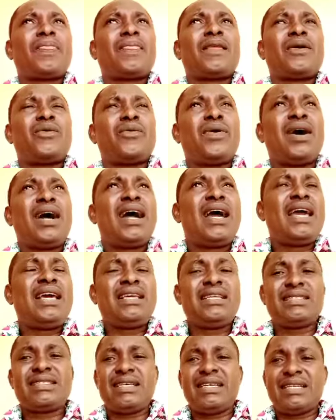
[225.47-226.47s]
Why
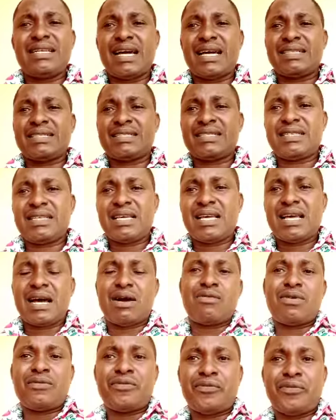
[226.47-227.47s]
is it that
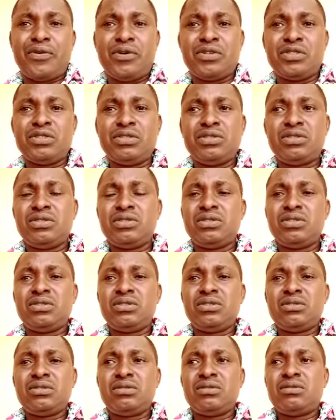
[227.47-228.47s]
our phone
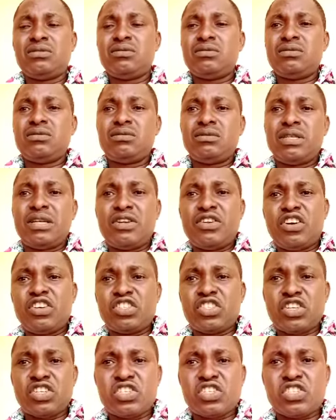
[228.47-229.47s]
did not
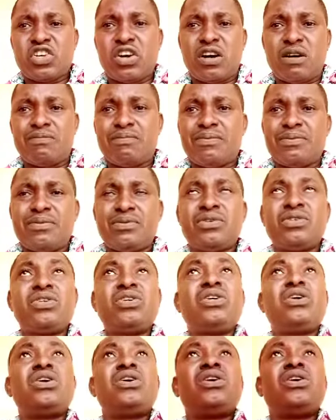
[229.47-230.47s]
just stop
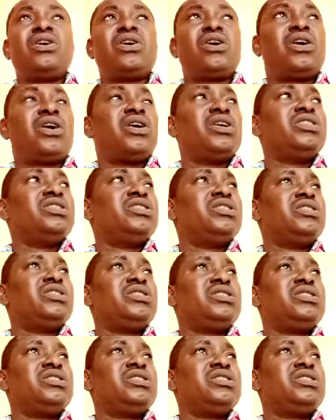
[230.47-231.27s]
on